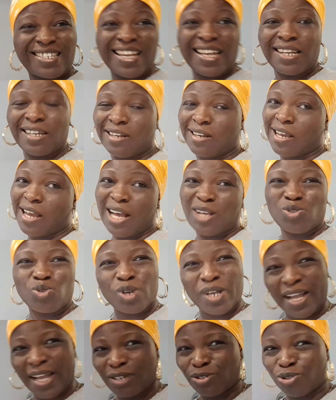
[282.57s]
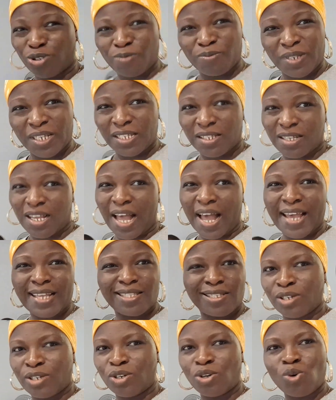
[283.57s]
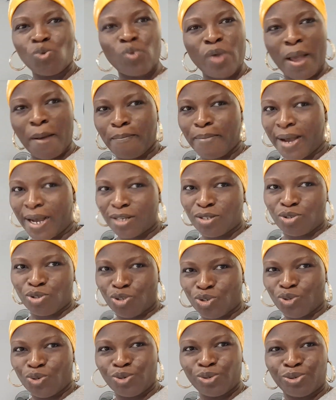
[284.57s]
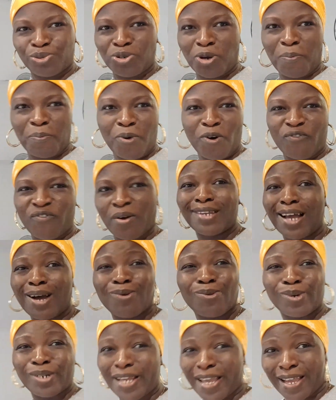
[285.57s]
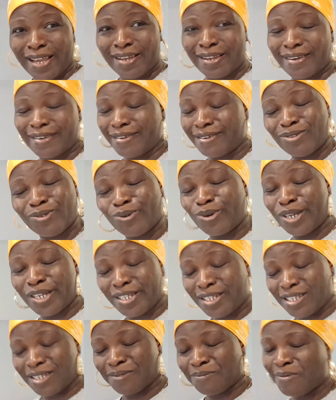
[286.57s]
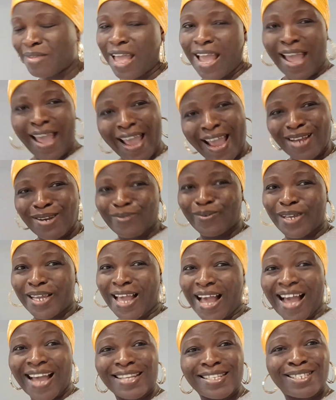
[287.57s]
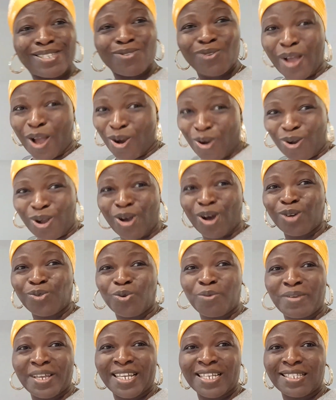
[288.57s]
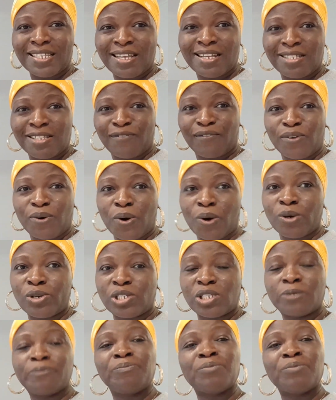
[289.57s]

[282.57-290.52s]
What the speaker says: get in the car so I can drop this guy. You know, we are back to school drop off. That one, eh? No easy. Anyway, guys, God will make it easy for us.